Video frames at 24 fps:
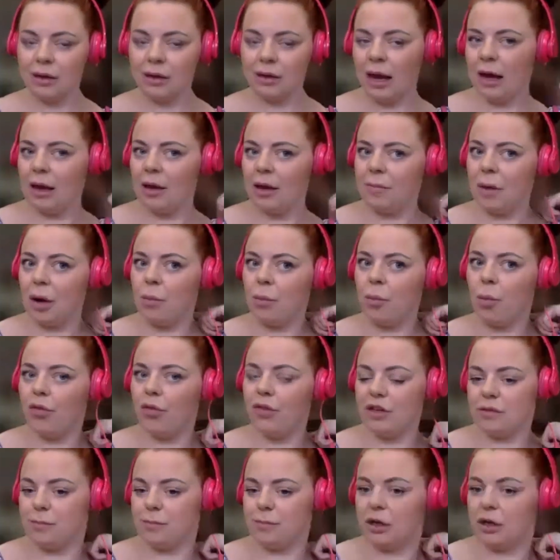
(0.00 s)
And what
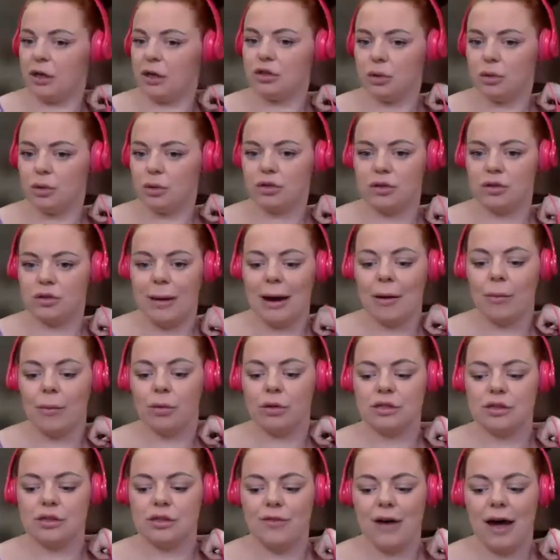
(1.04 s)
this book talked about
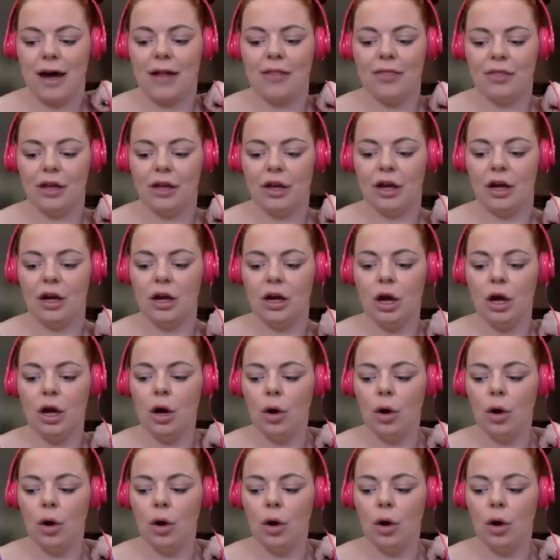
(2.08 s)
was the fact that